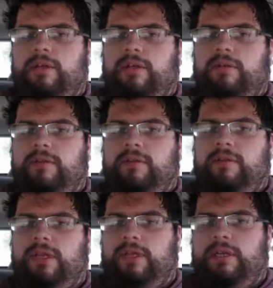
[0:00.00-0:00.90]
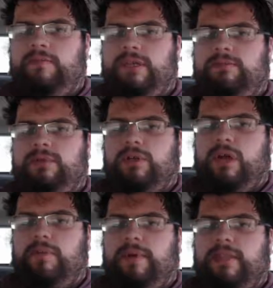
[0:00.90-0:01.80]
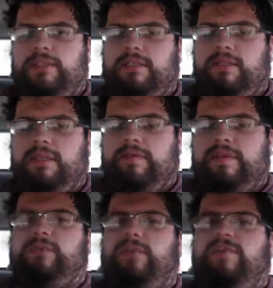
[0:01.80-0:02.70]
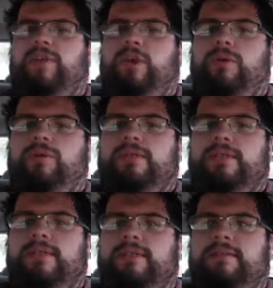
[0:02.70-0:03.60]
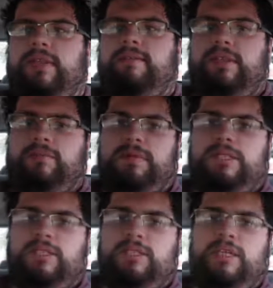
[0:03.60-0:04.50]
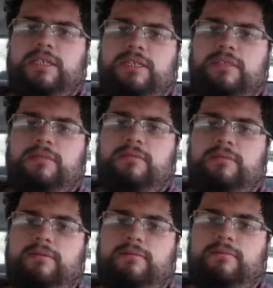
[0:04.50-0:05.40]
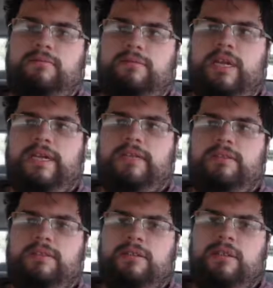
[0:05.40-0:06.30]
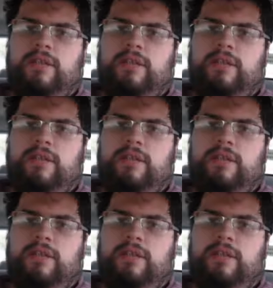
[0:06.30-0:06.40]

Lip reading: The invisible comments and the invisible views, the invisible dislikes and likes.